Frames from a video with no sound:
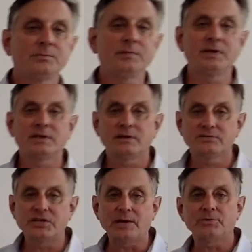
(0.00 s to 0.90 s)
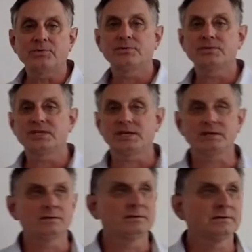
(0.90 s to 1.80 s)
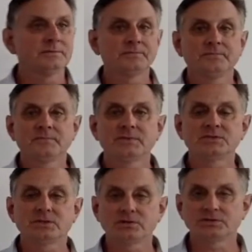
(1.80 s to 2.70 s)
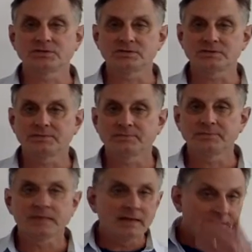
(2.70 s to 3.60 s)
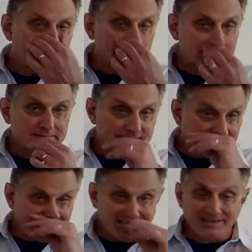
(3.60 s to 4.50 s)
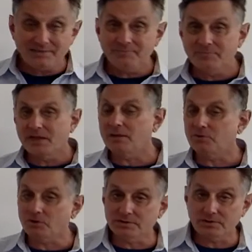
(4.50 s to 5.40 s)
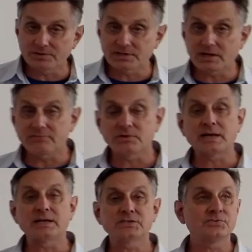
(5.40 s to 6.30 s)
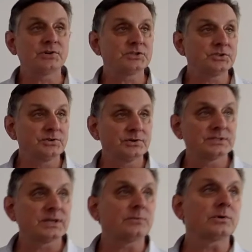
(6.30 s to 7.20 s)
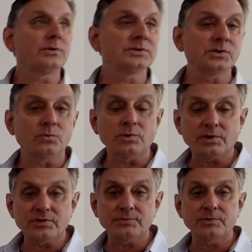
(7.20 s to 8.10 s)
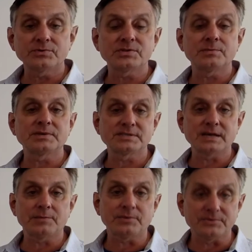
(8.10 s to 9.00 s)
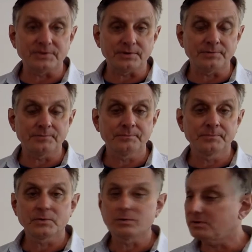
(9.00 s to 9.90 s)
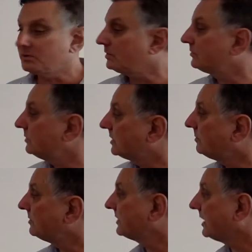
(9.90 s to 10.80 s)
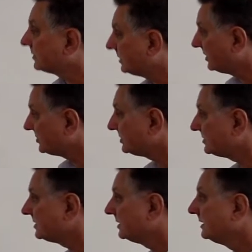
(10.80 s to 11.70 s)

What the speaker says: the meat of chapter 13, solutions. Today, I'm only going to cover concentration units and we're going to work through some examples here. We're going to work through a couple of calculations.